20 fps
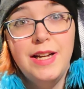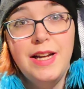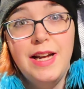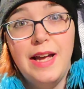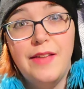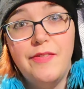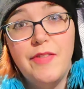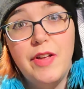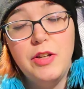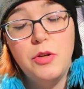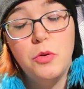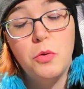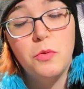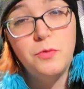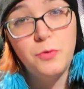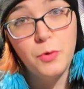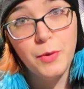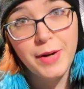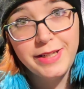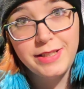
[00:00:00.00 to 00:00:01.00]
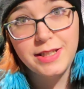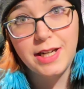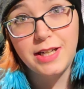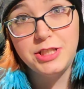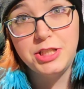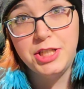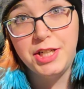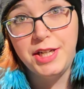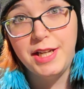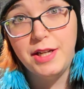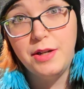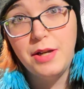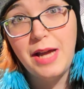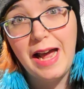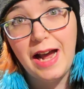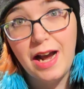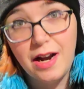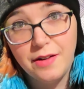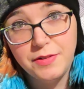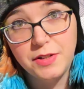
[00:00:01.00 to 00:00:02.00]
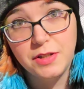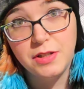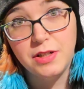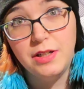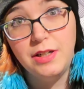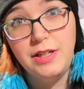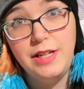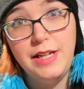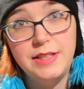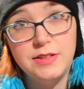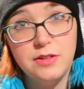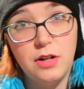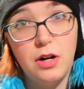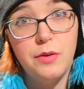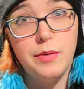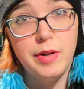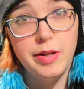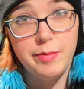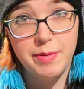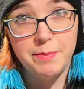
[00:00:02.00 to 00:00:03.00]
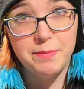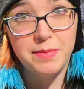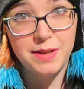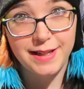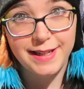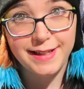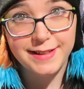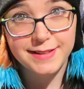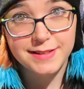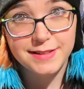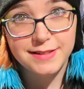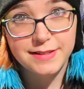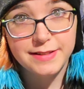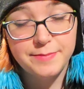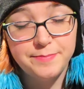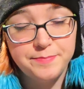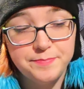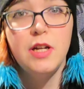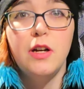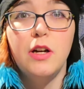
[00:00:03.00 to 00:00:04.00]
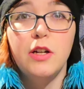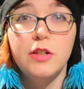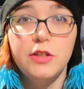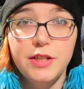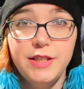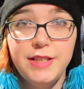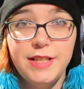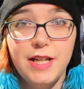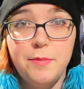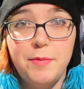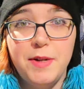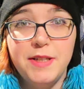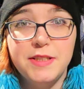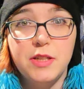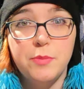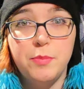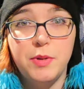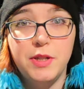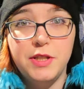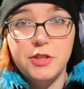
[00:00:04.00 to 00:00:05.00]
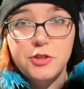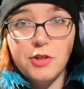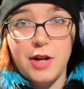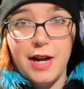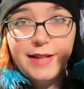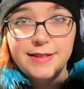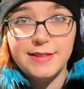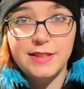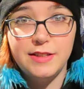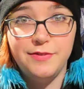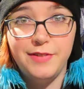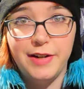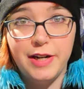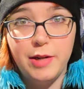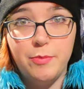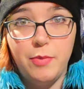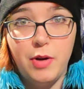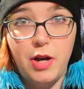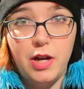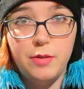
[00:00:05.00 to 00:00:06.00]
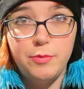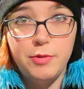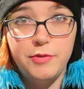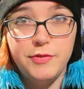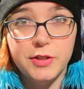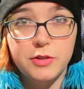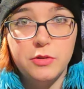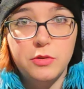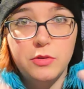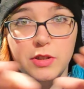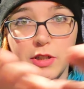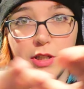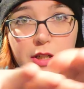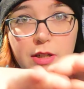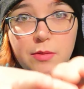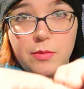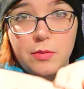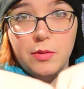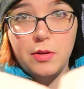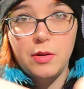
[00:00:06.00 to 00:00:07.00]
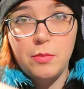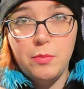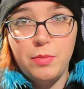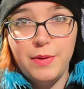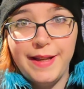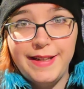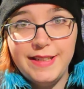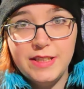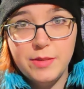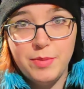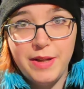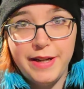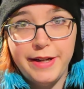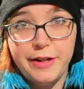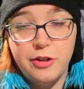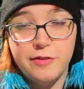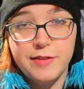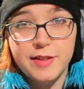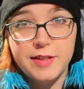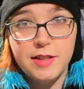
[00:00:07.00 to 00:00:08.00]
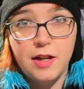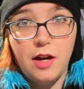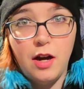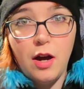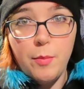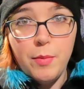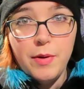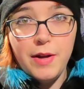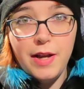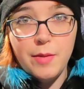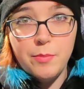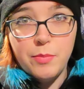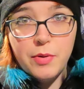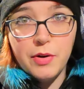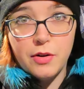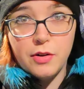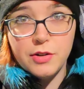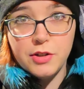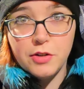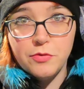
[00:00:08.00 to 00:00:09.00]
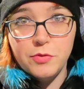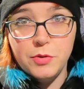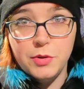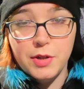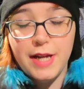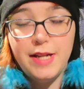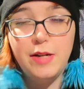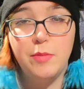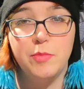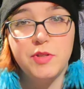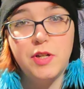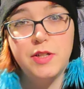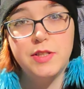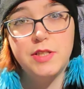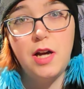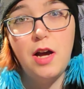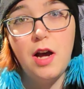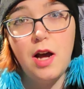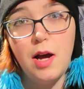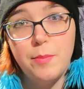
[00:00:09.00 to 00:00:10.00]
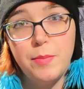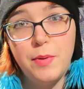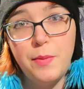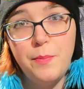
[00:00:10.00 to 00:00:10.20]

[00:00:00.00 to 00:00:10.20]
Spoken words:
and that you avoid touching it after it's already been placed. A good tip is to put the dry ice at the very bottom of your cooler, place a blanket over the top, and put all your food items on top.